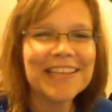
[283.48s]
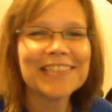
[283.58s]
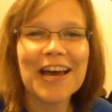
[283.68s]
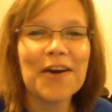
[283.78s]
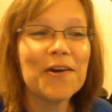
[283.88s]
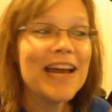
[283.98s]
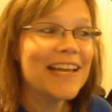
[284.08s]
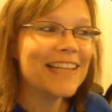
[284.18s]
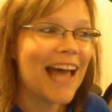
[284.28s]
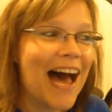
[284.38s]
So,
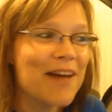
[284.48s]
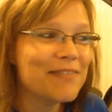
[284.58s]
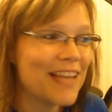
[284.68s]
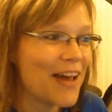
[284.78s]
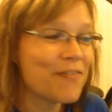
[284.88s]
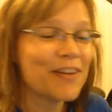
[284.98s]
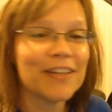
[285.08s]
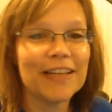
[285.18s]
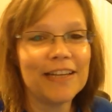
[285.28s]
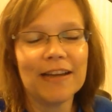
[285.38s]

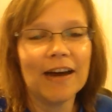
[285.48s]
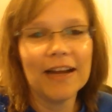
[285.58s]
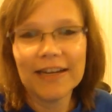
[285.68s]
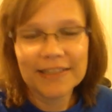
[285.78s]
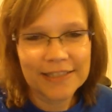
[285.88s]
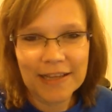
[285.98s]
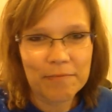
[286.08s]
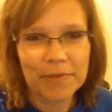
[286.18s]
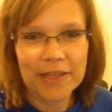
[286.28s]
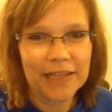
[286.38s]
definitely not
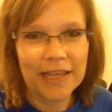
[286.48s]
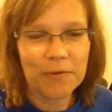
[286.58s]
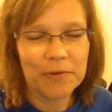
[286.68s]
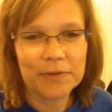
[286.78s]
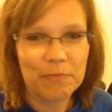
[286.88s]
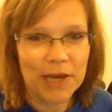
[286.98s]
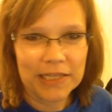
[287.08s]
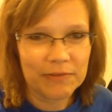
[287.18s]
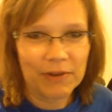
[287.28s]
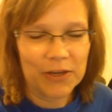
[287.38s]
something that
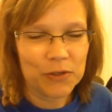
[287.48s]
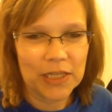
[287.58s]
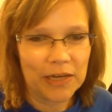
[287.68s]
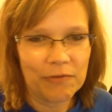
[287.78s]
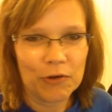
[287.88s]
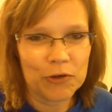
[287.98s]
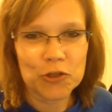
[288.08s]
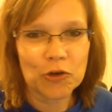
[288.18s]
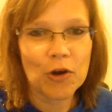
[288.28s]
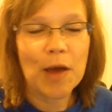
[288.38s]
makes Value City
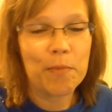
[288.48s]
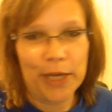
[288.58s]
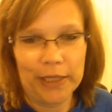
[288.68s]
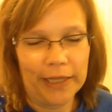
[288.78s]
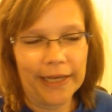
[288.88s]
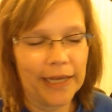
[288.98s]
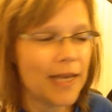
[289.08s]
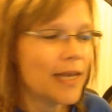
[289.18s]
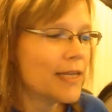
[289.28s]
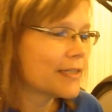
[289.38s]
Furniture appealing.
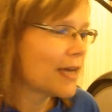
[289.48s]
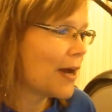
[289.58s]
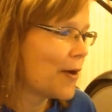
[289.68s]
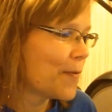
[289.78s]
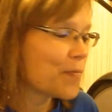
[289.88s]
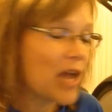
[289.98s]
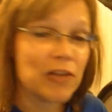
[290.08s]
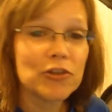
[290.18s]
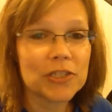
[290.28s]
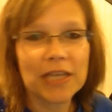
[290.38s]
So,
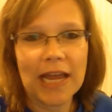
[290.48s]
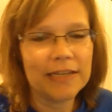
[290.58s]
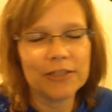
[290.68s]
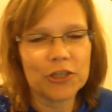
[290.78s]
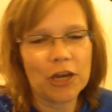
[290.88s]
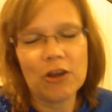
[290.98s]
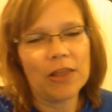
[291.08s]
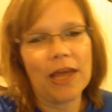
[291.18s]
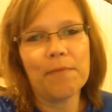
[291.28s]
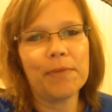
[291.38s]
I just had to show you
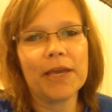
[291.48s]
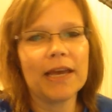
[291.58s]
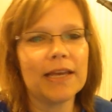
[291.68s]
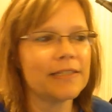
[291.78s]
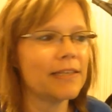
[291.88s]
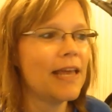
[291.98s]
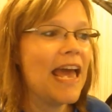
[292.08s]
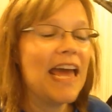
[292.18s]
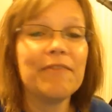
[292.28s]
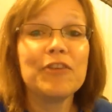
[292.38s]
that because,
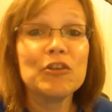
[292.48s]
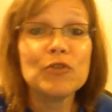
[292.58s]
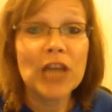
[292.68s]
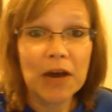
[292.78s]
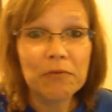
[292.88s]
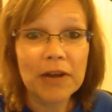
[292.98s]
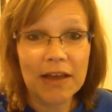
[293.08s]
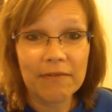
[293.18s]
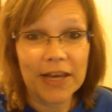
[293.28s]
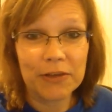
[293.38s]
and if you don't
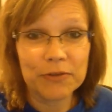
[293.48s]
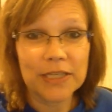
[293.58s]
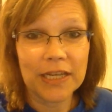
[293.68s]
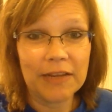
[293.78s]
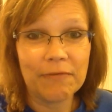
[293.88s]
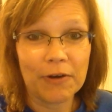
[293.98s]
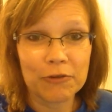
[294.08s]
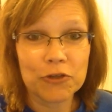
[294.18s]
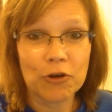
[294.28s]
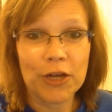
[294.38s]
have Value City
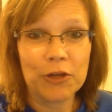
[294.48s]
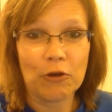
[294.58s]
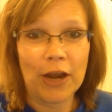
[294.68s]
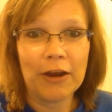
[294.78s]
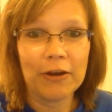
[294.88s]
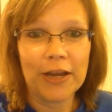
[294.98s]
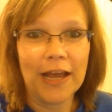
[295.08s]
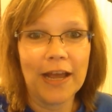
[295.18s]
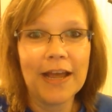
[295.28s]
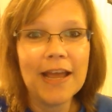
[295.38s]
Furniture in your
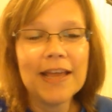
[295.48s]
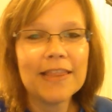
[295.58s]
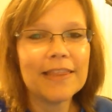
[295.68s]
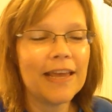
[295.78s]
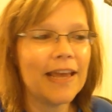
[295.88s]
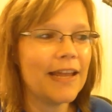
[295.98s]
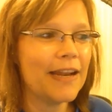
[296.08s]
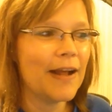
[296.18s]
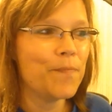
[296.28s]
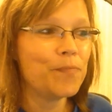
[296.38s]
area,
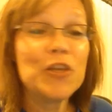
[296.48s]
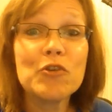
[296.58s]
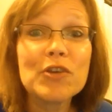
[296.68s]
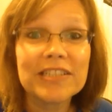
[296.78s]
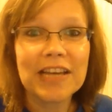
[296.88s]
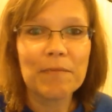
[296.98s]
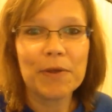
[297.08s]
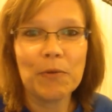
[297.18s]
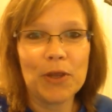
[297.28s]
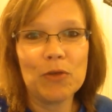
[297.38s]
then you can tell
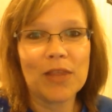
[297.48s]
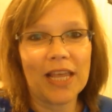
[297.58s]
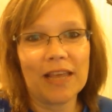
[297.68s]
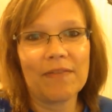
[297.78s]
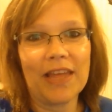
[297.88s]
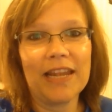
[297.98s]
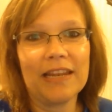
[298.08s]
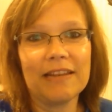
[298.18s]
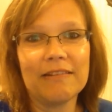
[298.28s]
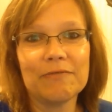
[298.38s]
me what you think of that